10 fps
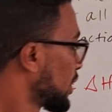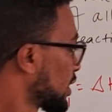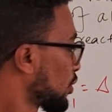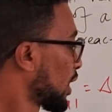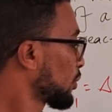how we
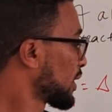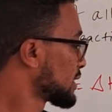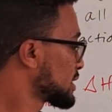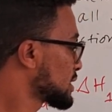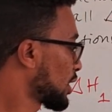can
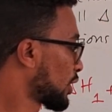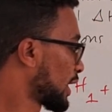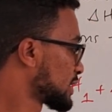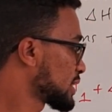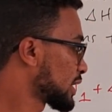calculate
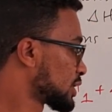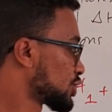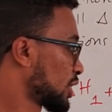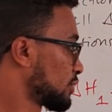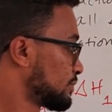our lattice
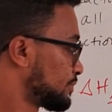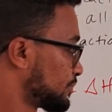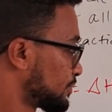energy now.